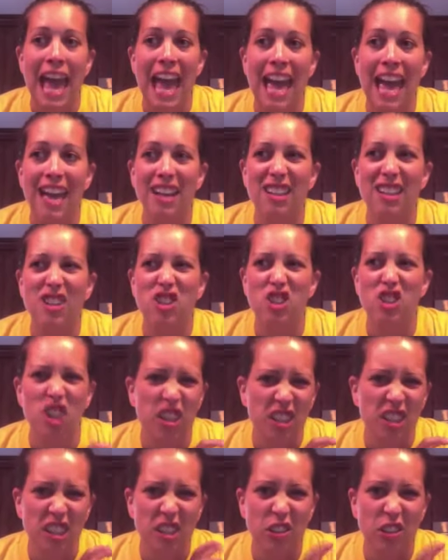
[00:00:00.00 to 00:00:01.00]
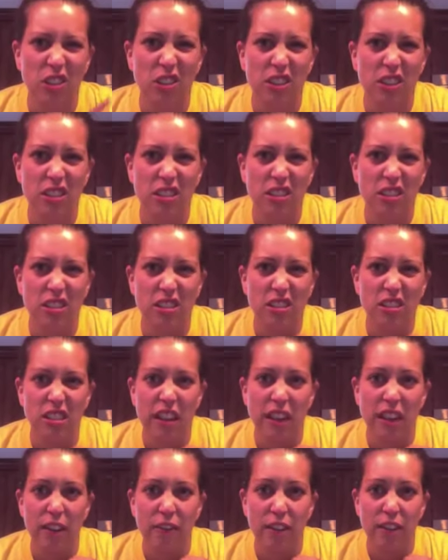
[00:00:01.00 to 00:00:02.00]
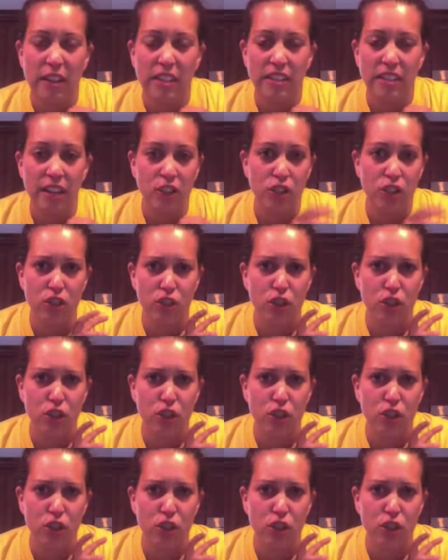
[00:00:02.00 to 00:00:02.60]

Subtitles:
and it's chunky or it's got a funny texture,